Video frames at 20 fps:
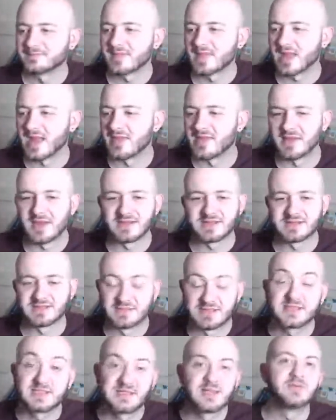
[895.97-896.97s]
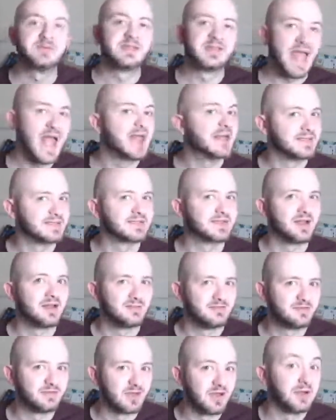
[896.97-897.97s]
and then I still need to edit stuff.
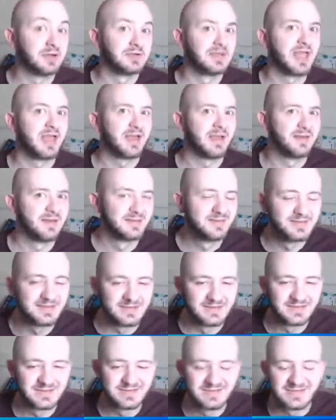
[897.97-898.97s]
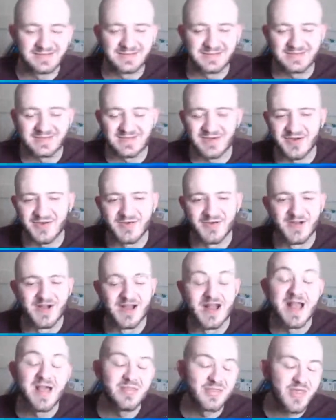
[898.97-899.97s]
Oh yeah. So
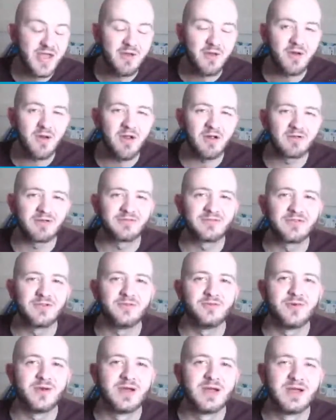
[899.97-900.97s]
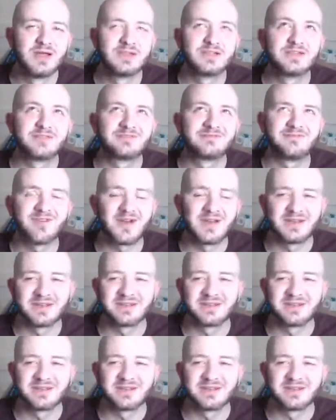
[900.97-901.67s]
there are a few defining